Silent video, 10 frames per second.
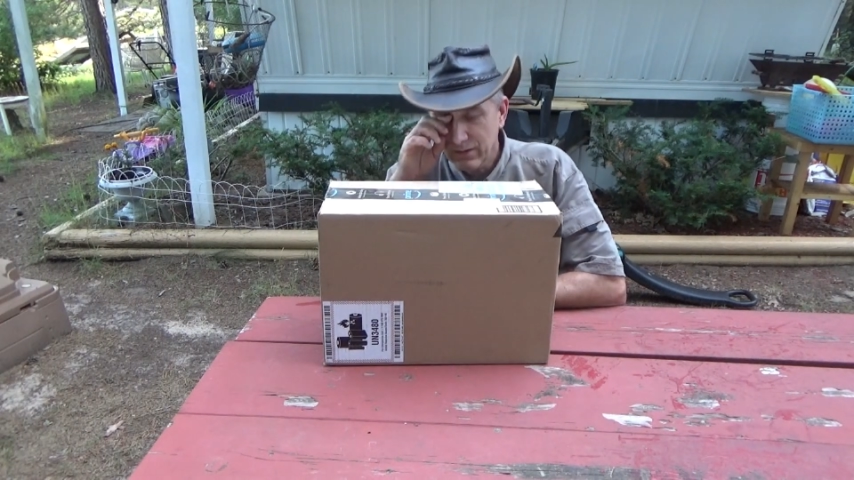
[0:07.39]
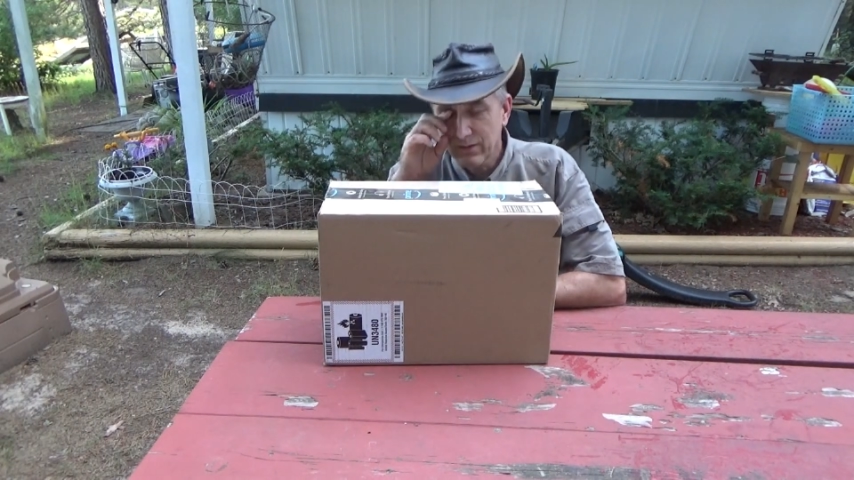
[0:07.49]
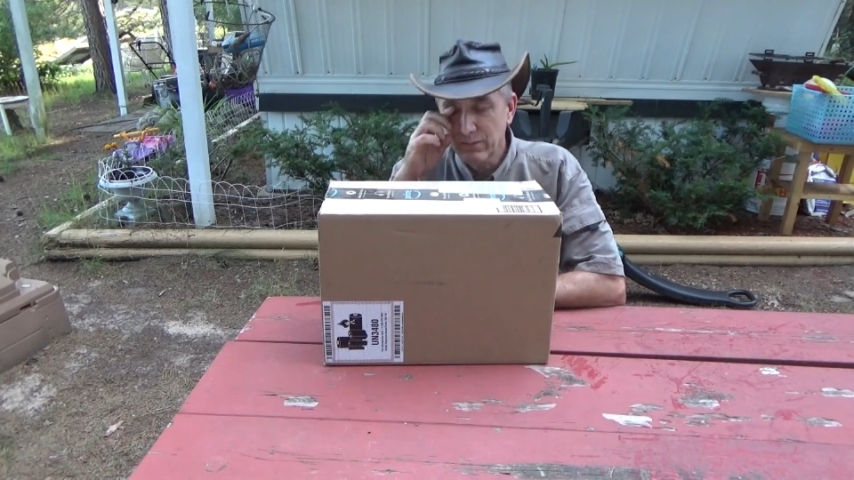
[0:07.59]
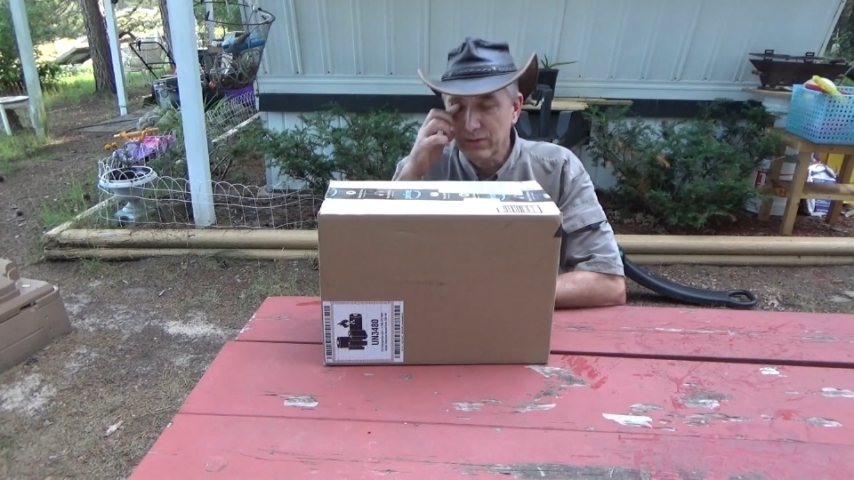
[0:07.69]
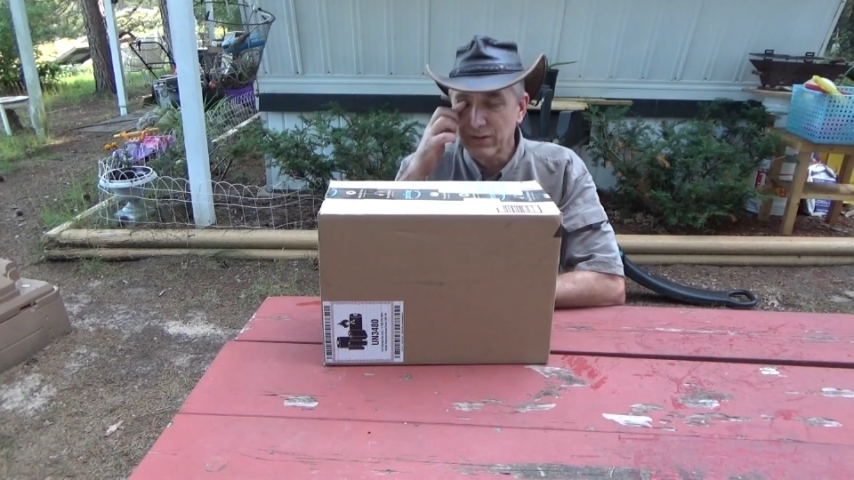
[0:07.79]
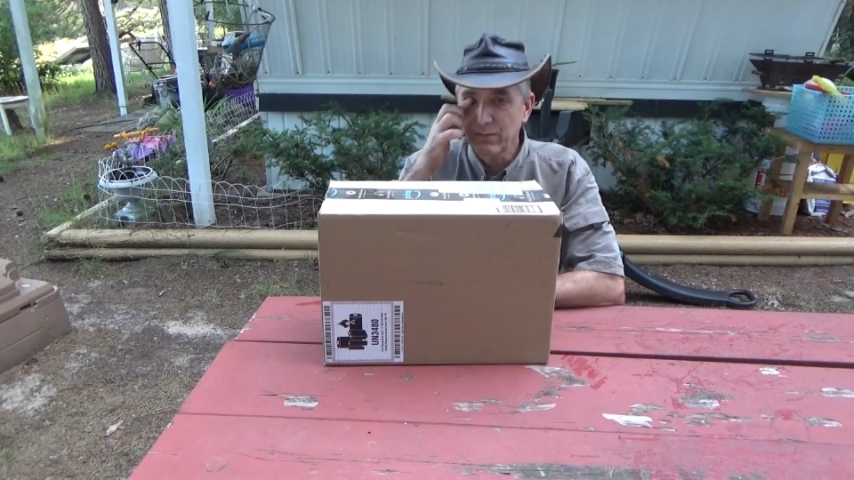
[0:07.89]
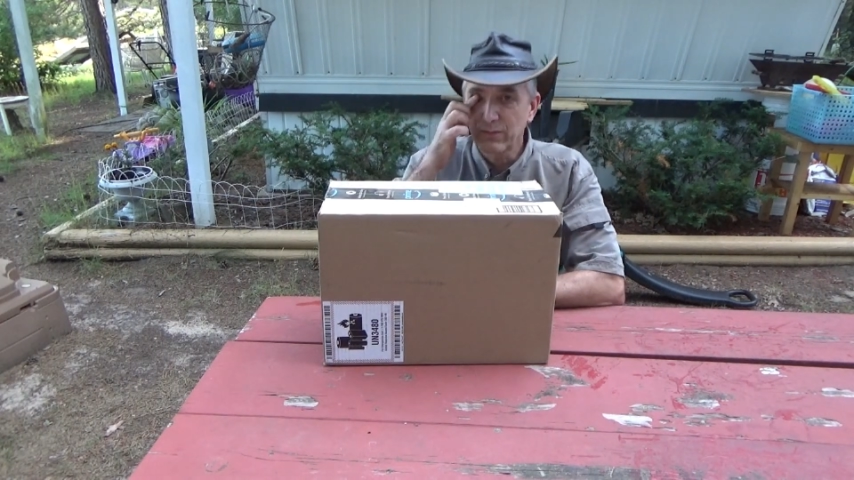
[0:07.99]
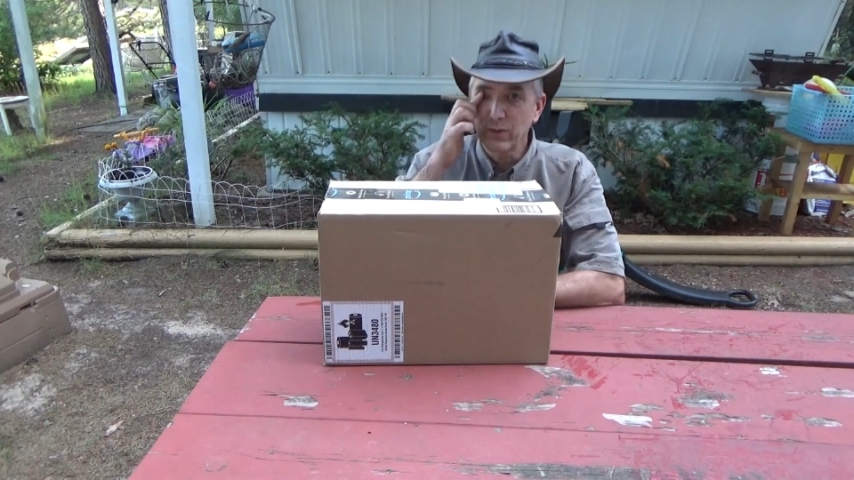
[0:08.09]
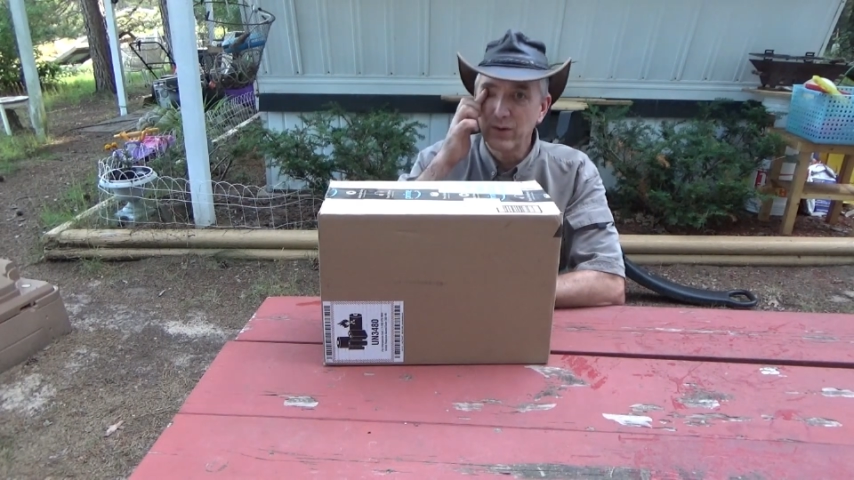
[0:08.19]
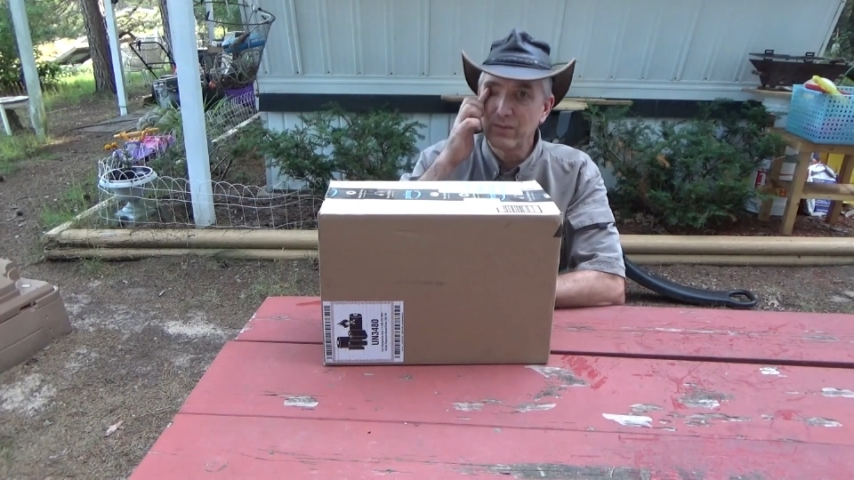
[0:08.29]
Oops, something
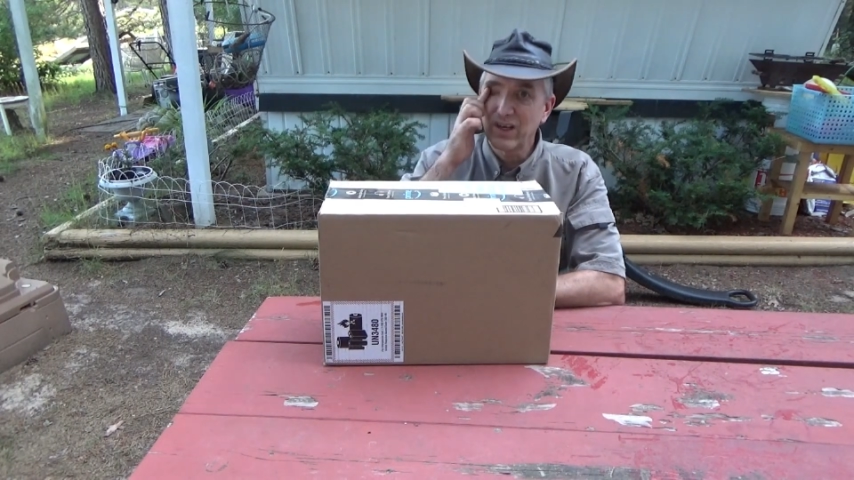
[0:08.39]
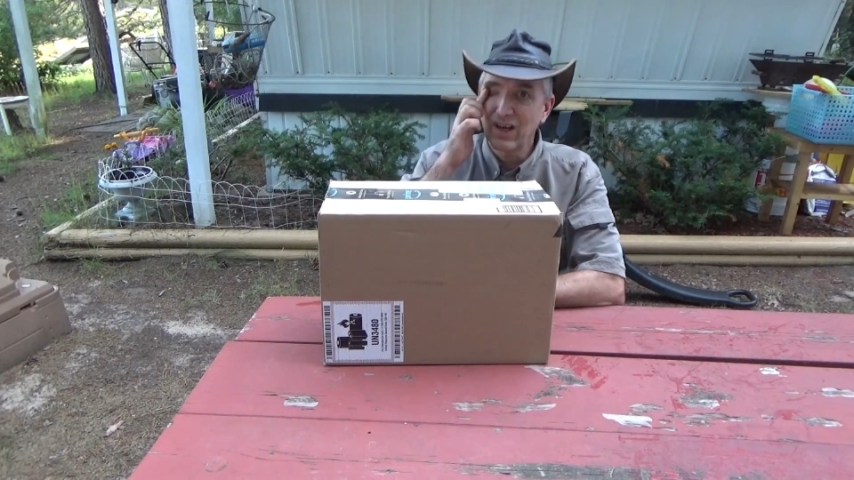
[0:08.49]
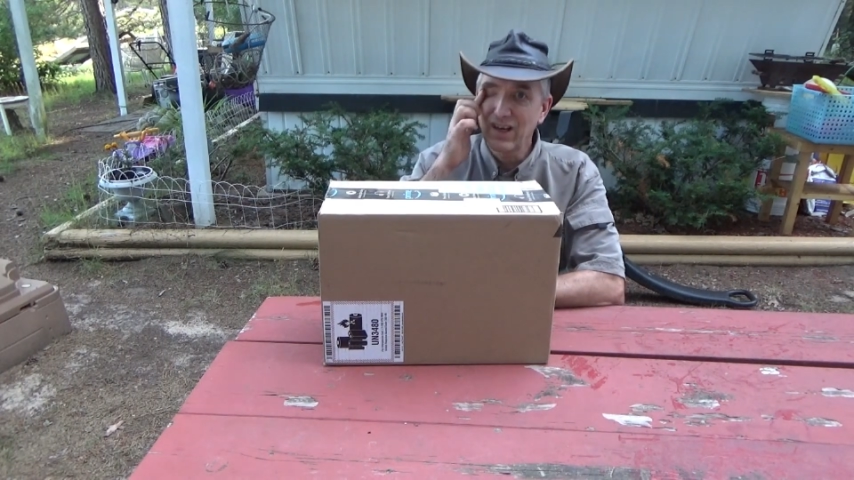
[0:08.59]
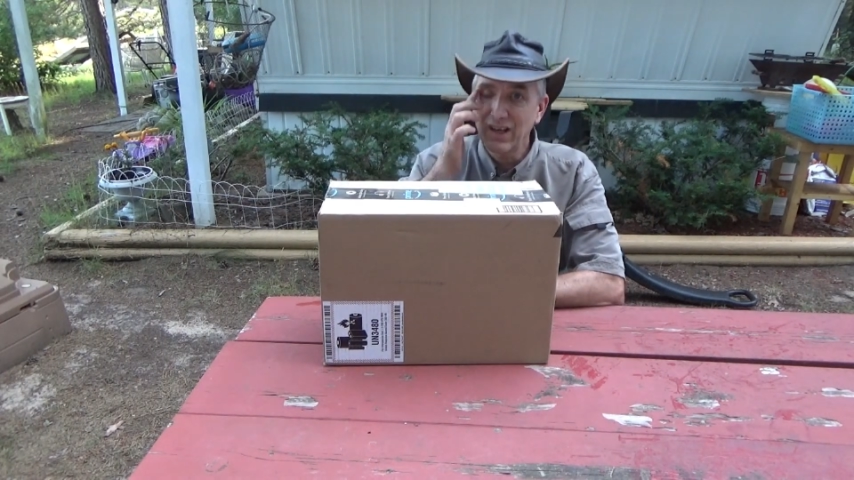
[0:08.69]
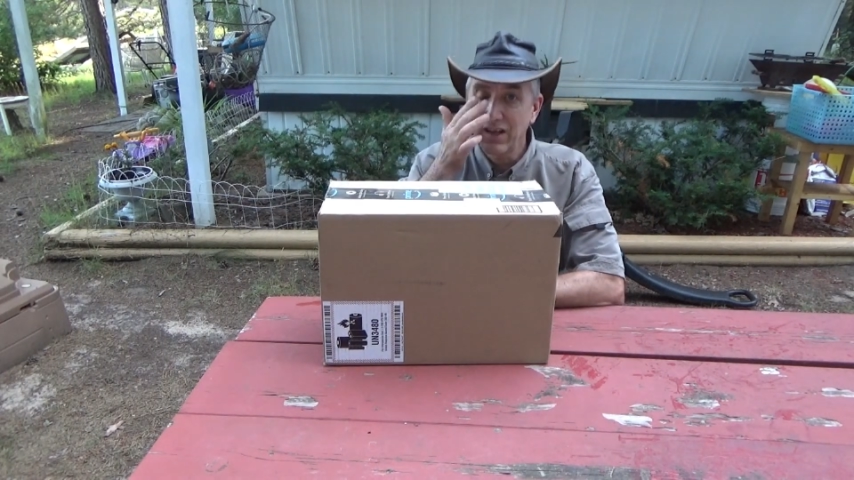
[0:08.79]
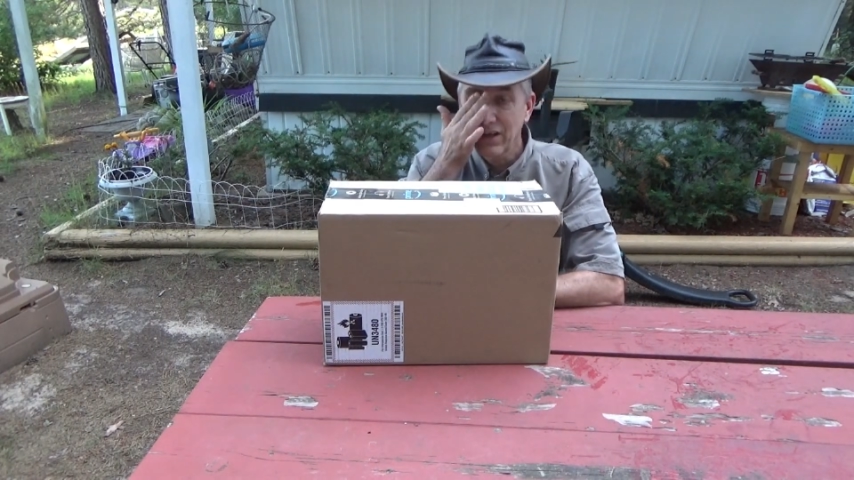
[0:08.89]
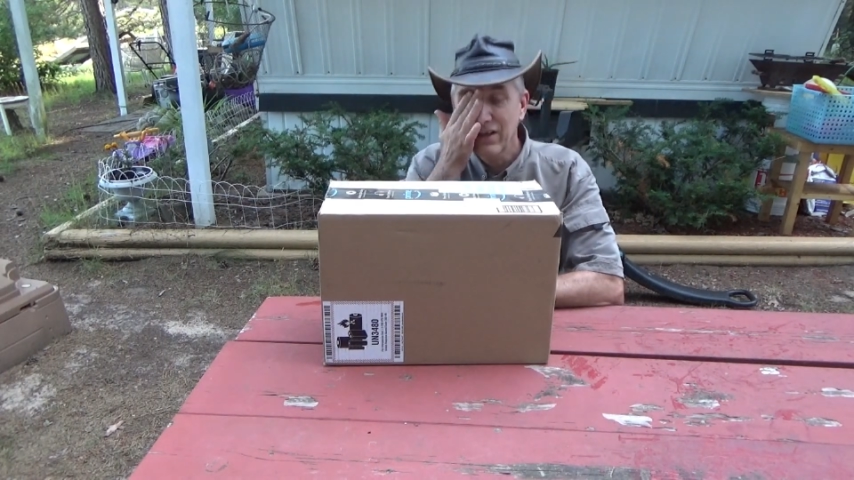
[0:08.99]
flew in my eye.